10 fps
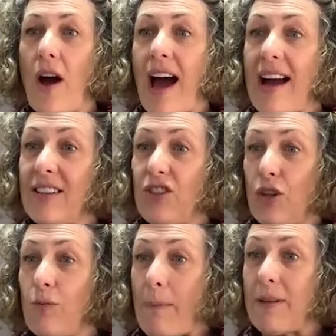I can
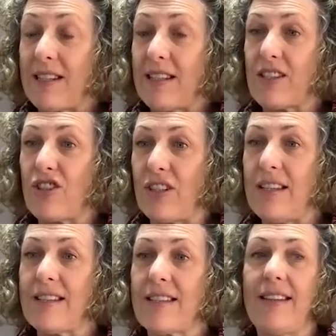do my business
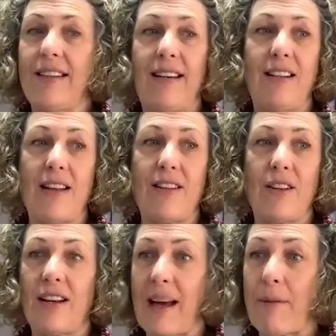studies and, and,
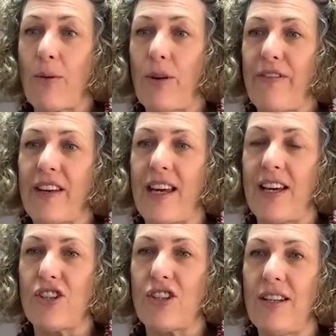and get my
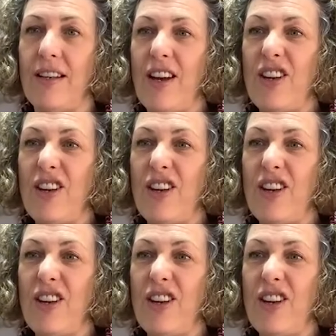qualification.